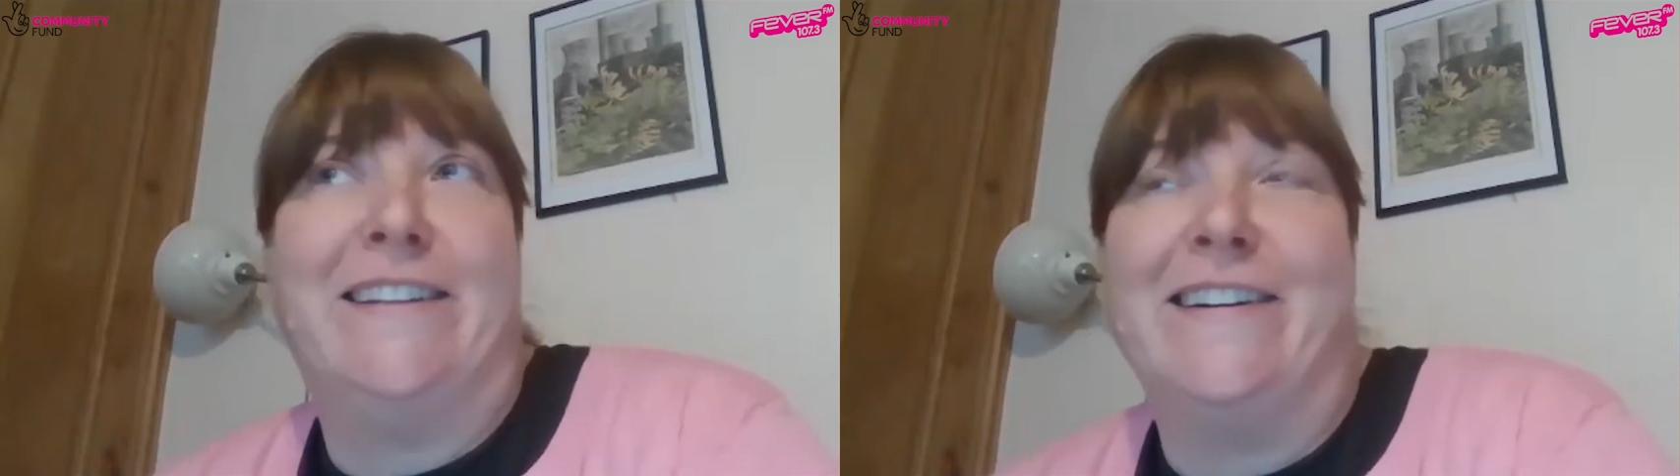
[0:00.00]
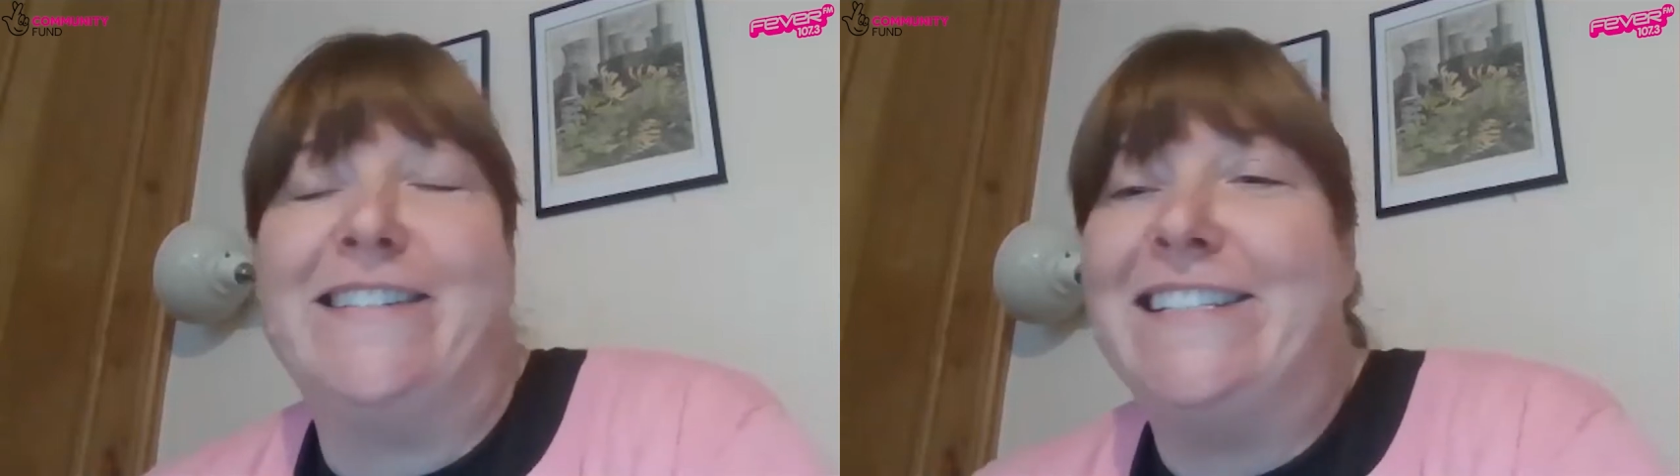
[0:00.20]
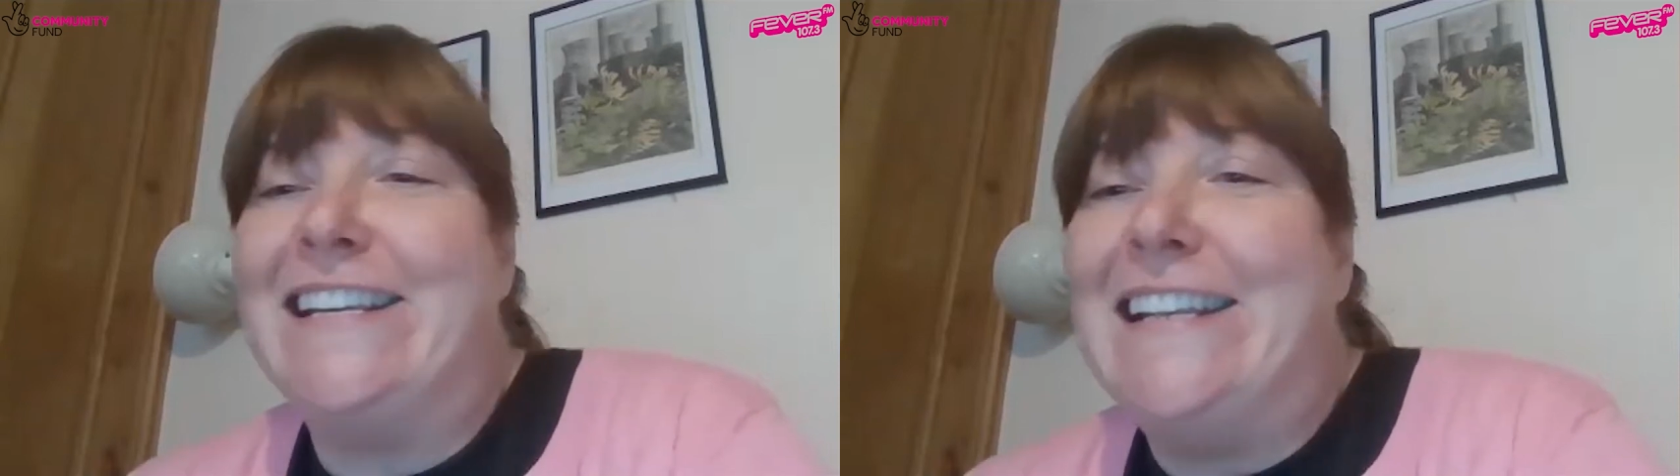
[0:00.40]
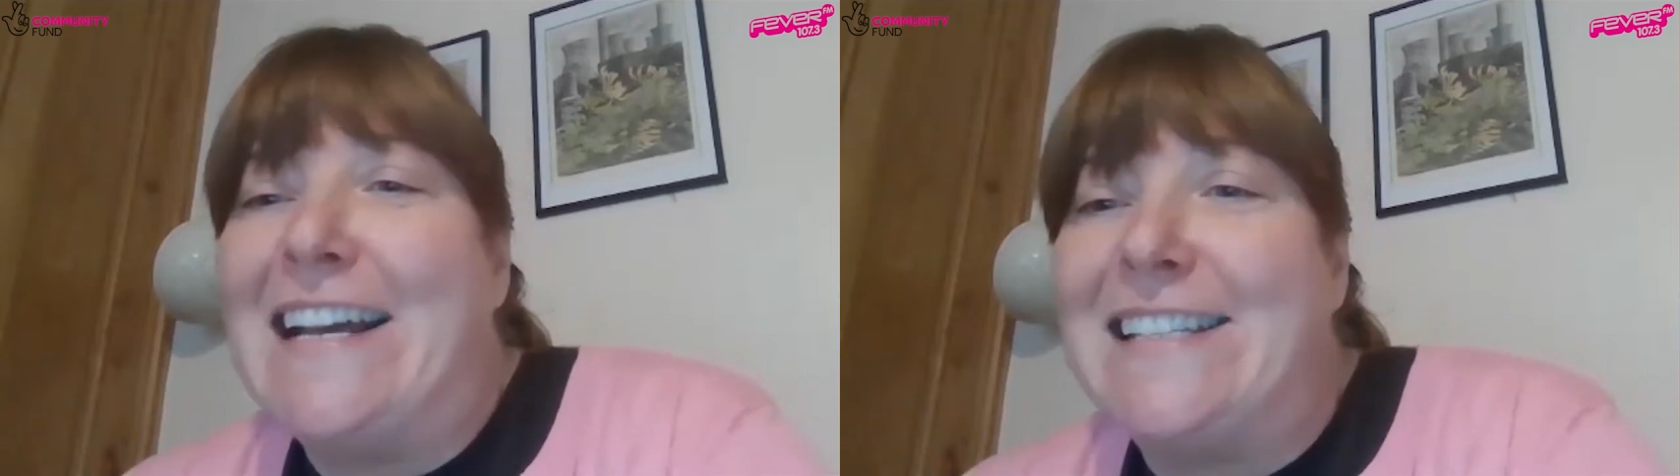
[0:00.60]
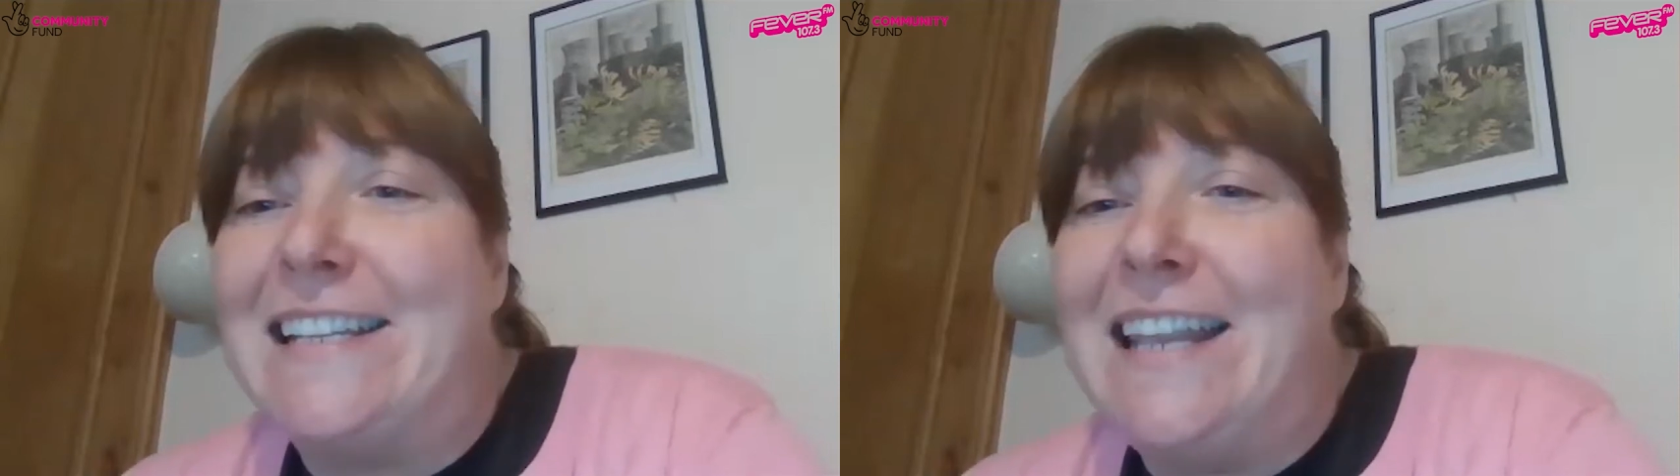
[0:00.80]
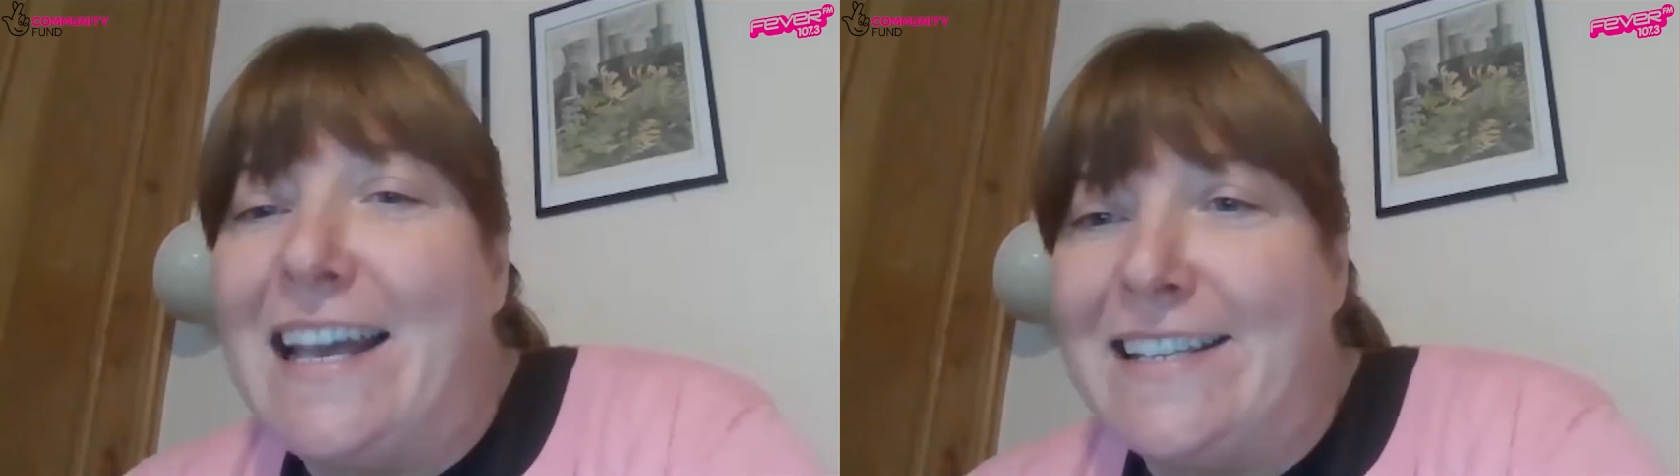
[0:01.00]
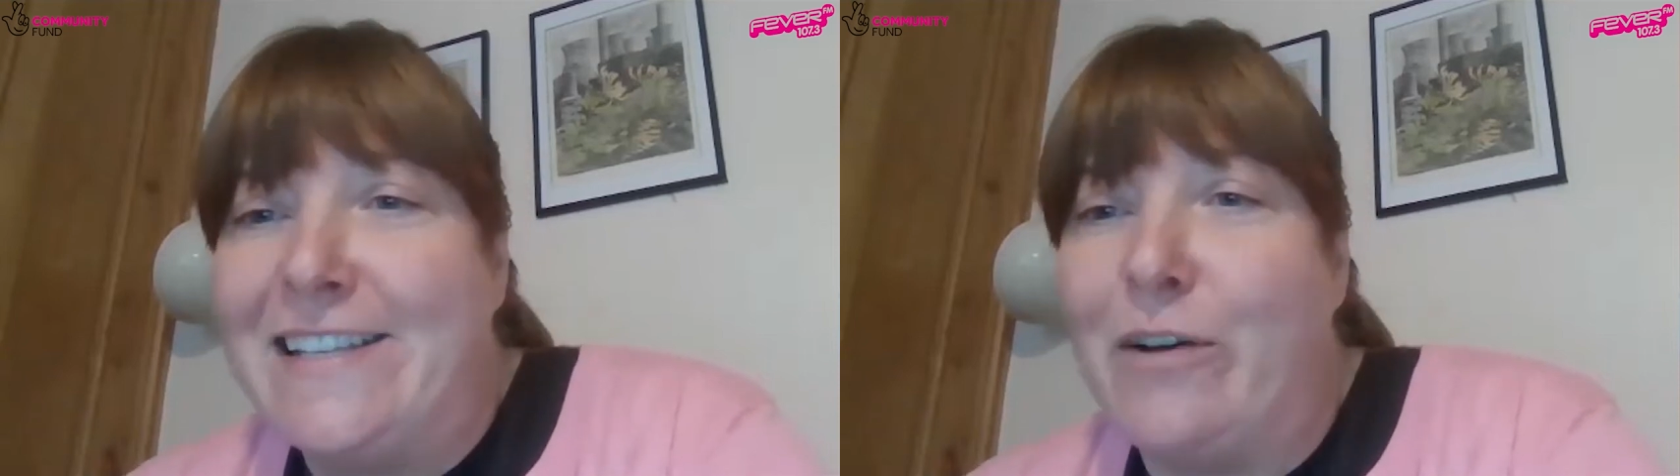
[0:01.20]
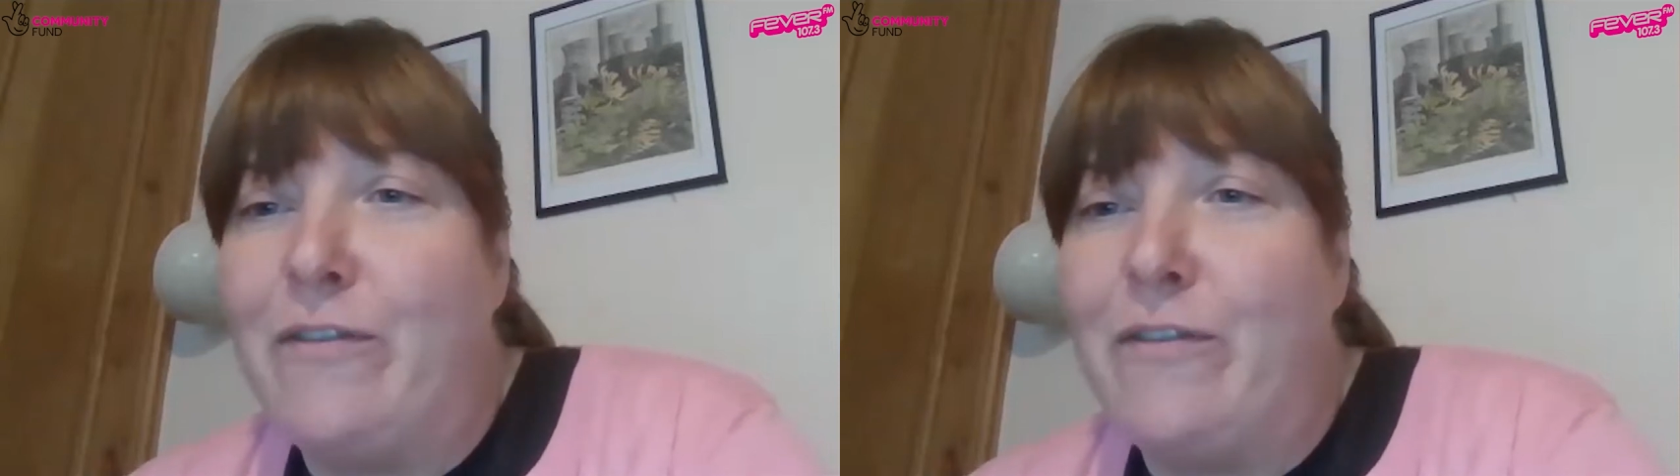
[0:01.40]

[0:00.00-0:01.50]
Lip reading: start to see less and less